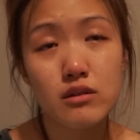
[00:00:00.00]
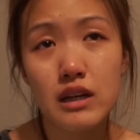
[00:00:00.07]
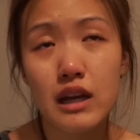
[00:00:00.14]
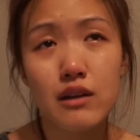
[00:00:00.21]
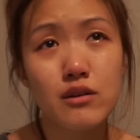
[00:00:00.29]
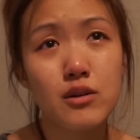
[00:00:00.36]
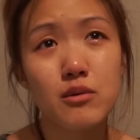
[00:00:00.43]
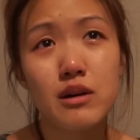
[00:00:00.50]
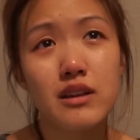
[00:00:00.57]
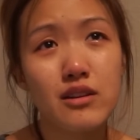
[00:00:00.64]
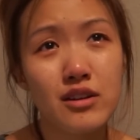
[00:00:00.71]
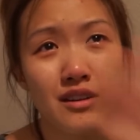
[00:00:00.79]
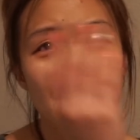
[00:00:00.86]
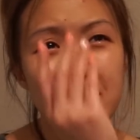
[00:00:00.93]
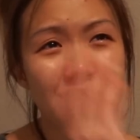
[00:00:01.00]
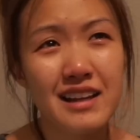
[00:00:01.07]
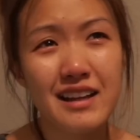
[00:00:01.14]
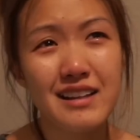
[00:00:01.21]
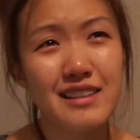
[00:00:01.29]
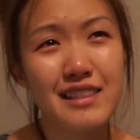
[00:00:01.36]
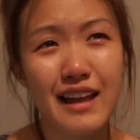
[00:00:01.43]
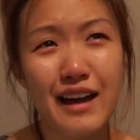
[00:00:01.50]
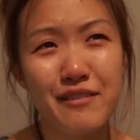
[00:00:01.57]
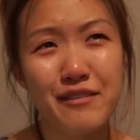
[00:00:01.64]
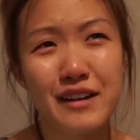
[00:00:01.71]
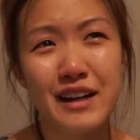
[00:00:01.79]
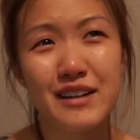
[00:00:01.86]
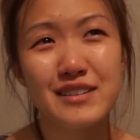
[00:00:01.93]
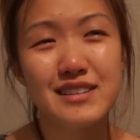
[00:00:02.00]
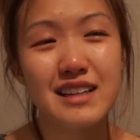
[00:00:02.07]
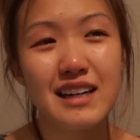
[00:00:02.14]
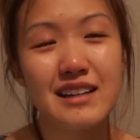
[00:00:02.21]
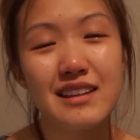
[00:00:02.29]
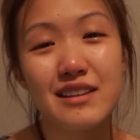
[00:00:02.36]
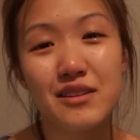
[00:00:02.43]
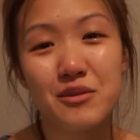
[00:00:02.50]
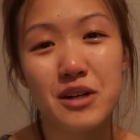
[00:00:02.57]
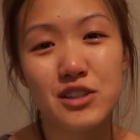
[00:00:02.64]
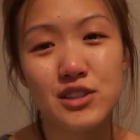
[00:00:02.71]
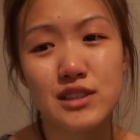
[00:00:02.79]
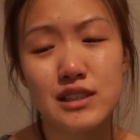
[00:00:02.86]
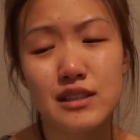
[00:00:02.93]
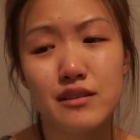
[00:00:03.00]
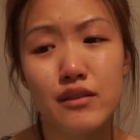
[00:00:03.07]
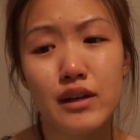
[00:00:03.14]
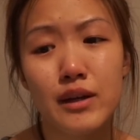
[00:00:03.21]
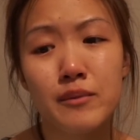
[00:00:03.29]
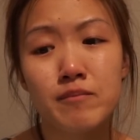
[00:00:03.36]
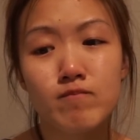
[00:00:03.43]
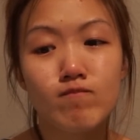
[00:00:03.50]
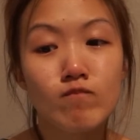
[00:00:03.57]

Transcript: And I don't know why they're like laughing outside. I think they're watching TV.